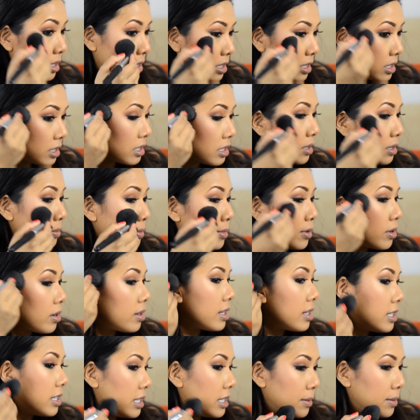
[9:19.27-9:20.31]
shimmer on
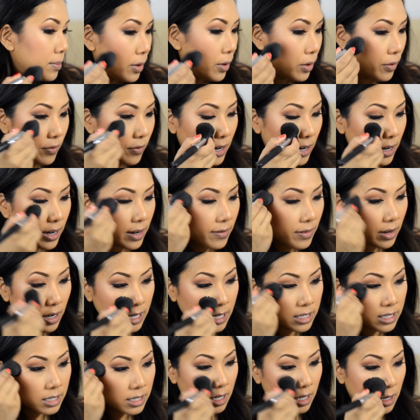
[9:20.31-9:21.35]
the cheekbone. Very, very
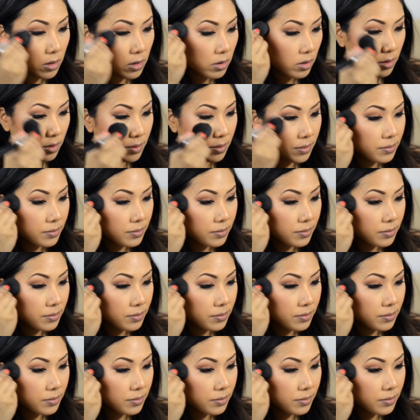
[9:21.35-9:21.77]
subtle.